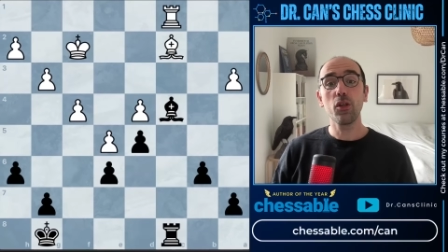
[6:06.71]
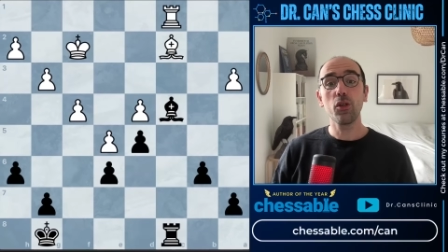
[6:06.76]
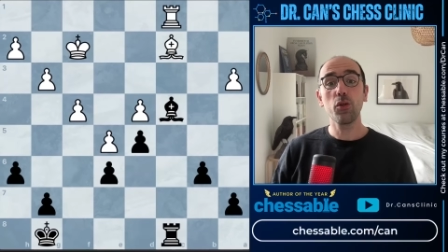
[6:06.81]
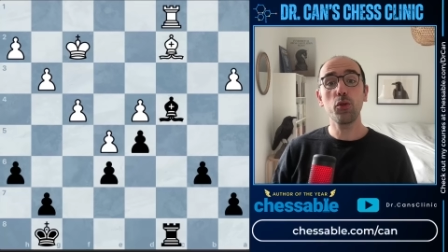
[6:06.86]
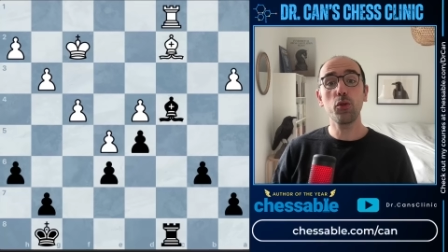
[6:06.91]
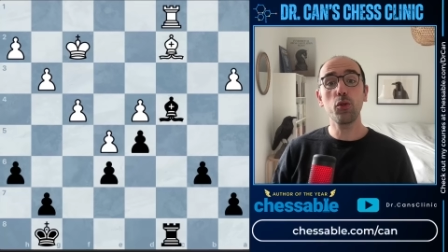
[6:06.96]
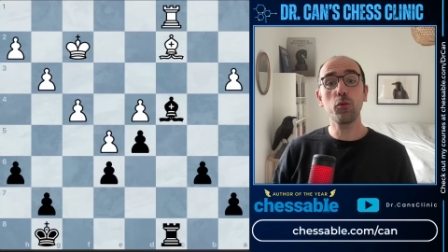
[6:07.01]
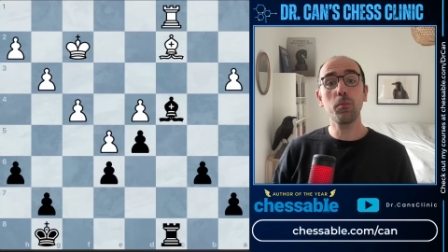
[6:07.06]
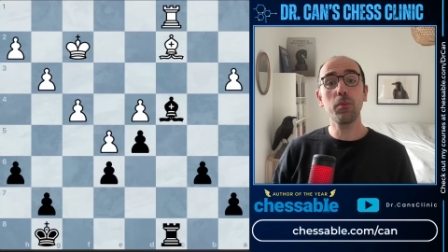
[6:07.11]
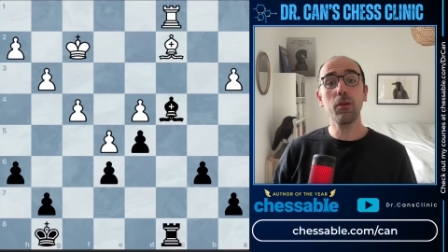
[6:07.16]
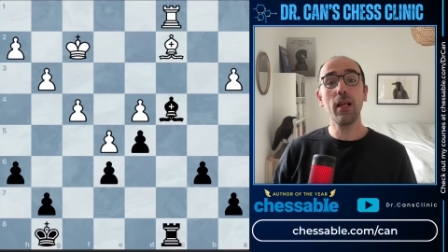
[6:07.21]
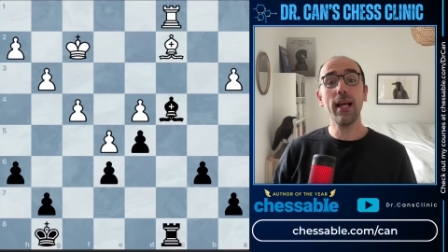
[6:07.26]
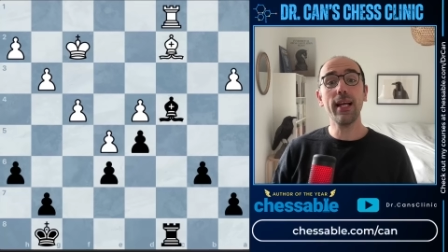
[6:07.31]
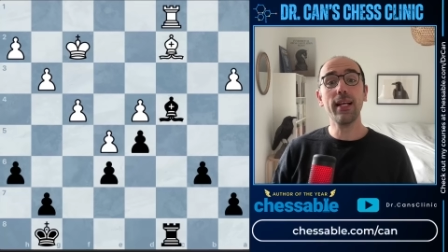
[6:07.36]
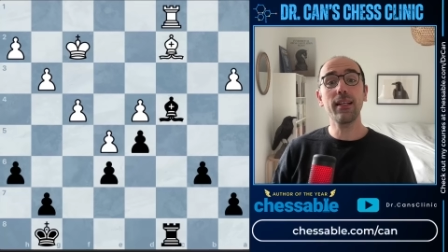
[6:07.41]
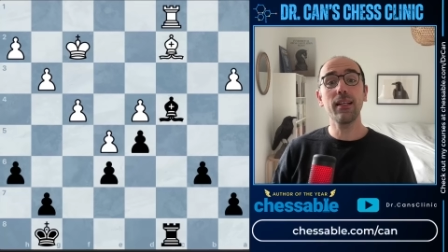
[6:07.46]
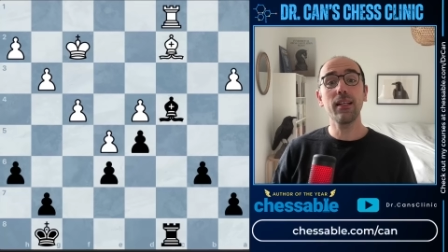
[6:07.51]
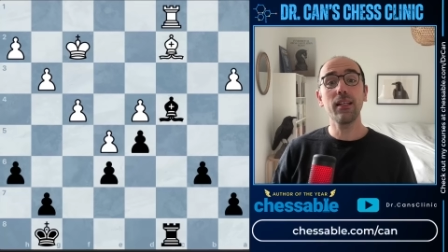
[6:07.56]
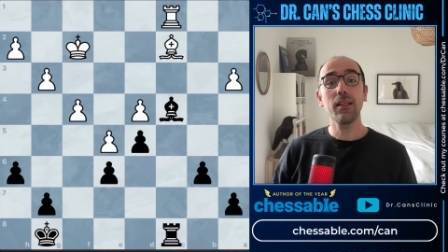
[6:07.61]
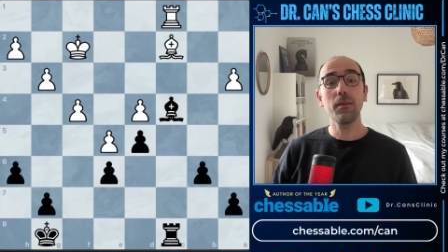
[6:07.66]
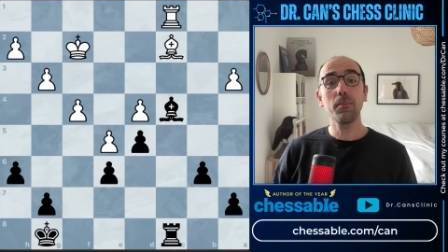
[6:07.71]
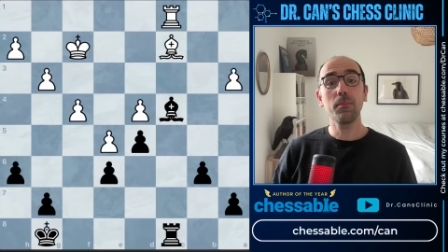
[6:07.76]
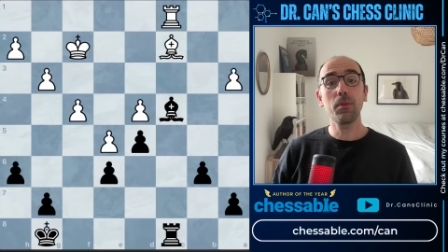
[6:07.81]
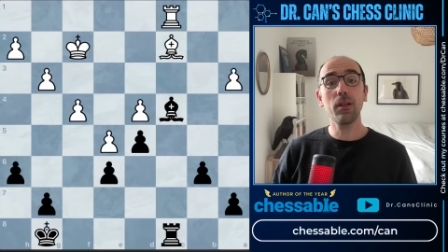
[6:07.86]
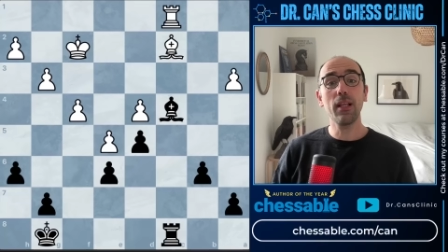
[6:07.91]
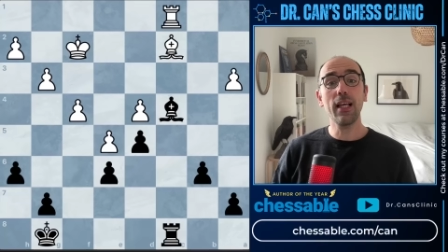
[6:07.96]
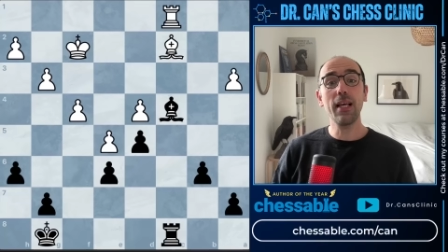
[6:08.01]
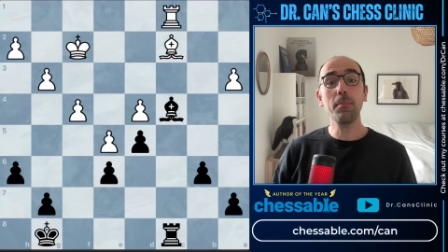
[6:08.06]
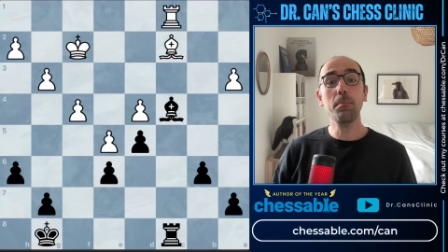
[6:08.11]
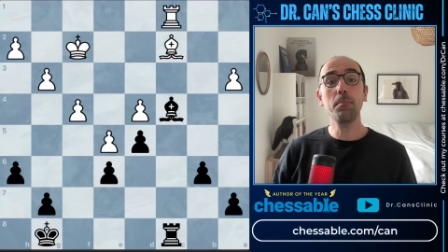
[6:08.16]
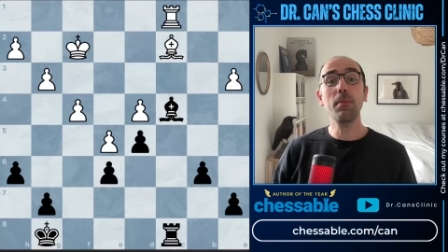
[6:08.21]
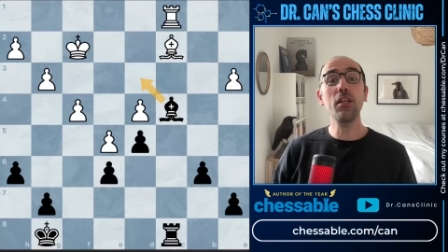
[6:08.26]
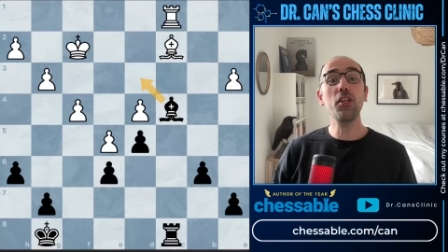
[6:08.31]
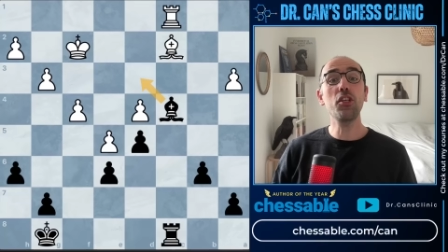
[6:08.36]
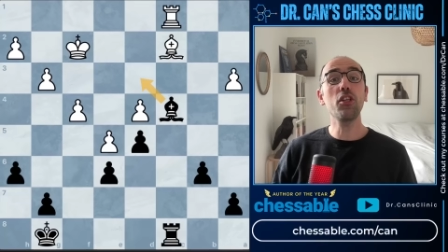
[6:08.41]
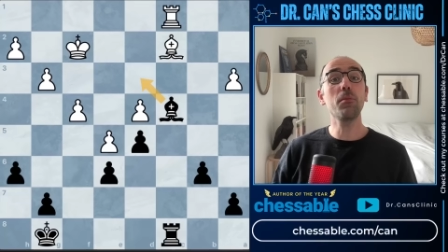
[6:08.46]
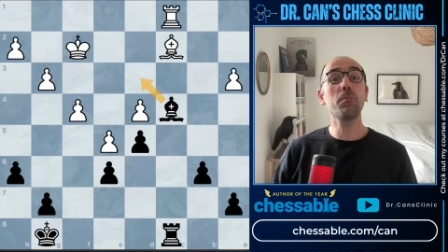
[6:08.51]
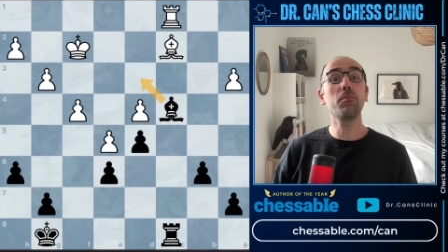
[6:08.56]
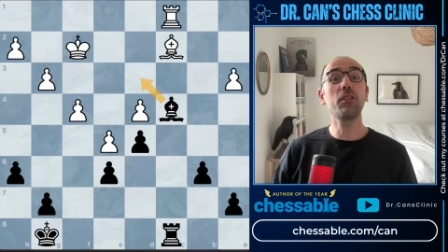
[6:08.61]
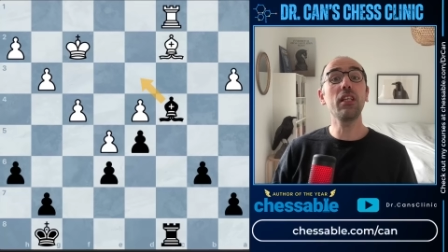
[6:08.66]
Should black play
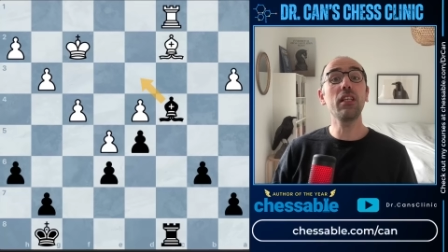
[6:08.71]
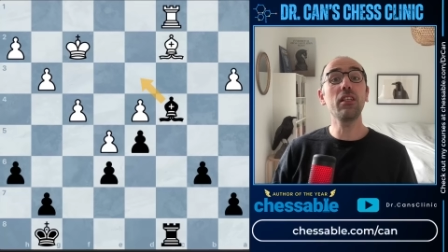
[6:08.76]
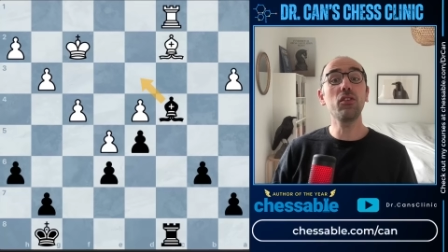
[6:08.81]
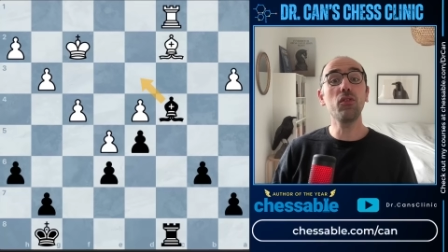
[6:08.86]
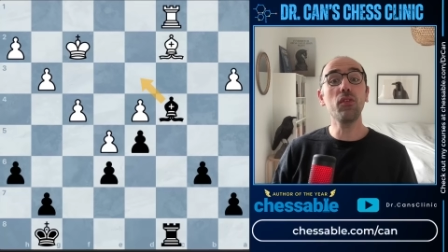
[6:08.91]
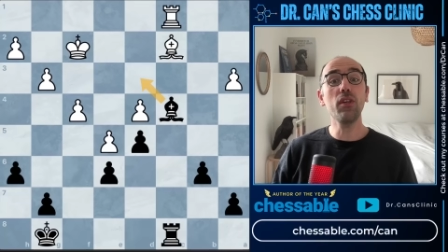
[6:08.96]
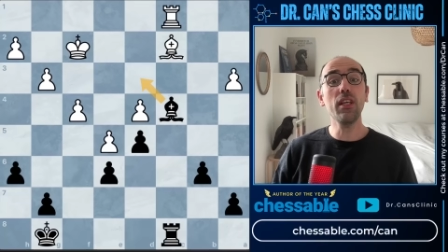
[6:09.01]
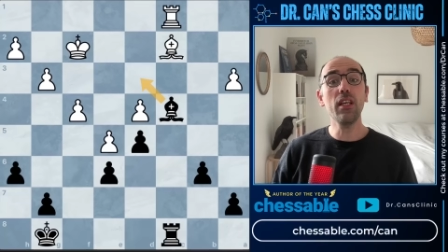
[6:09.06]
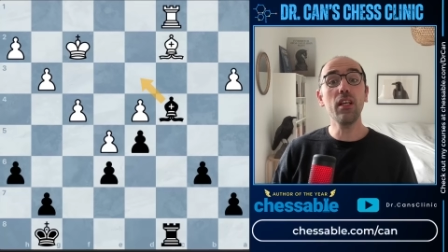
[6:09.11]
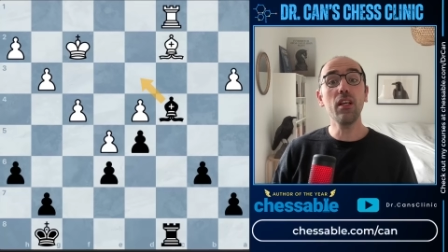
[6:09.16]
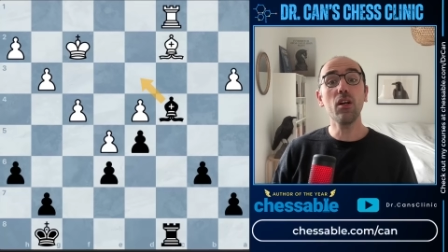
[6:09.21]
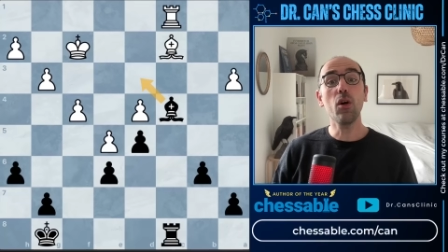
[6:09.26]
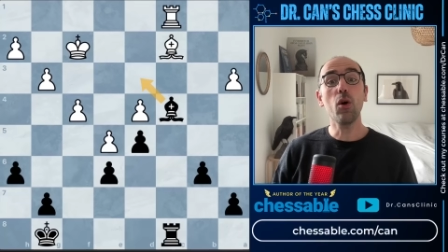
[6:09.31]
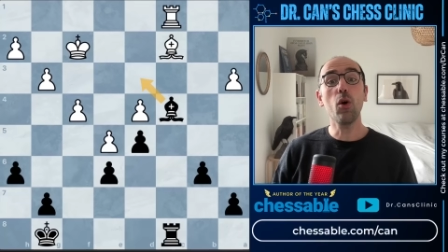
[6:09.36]
bishop d3